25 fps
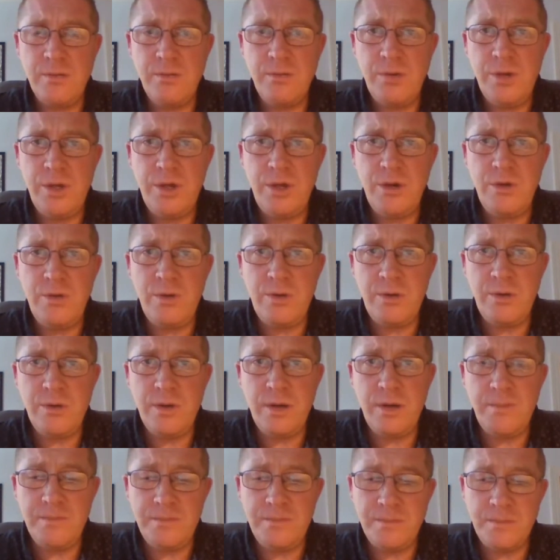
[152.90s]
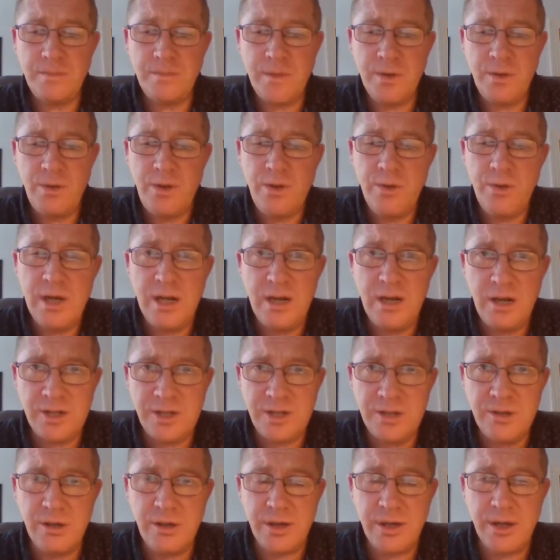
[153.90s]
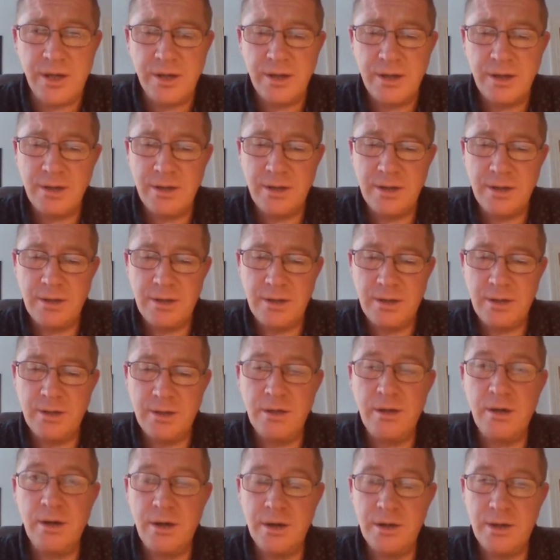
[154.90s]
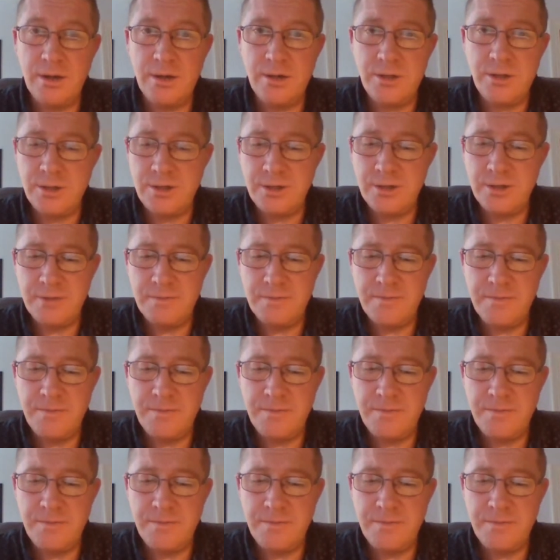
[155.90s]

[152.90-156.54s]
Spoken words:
Were you here last night?" I asked.